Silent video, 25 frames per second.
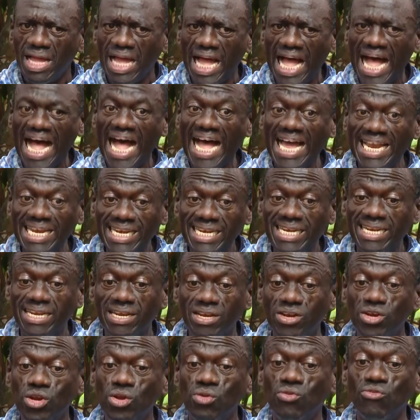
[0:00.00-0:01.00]
And
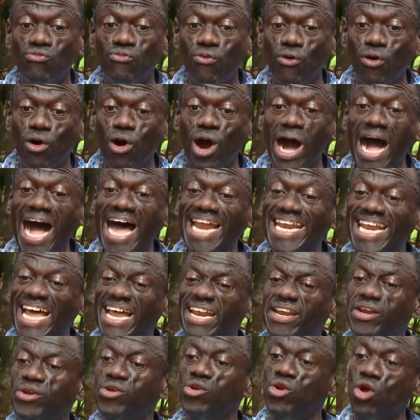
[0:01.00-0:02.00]
for an
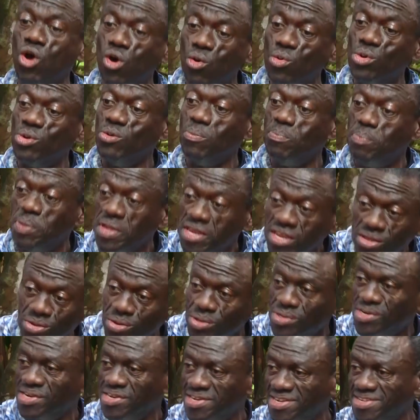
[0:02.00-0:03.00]
unknown
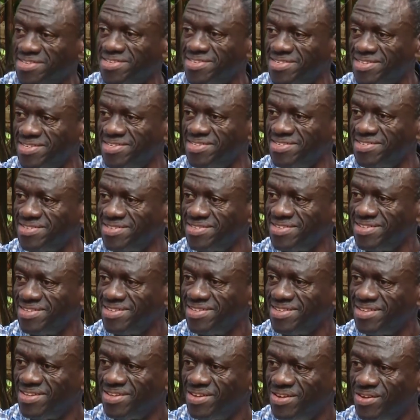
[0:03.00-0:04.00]
period.
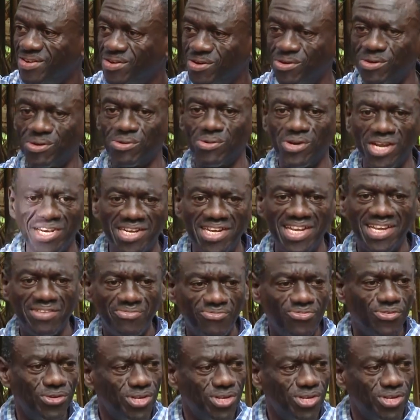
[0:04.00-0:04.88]
Already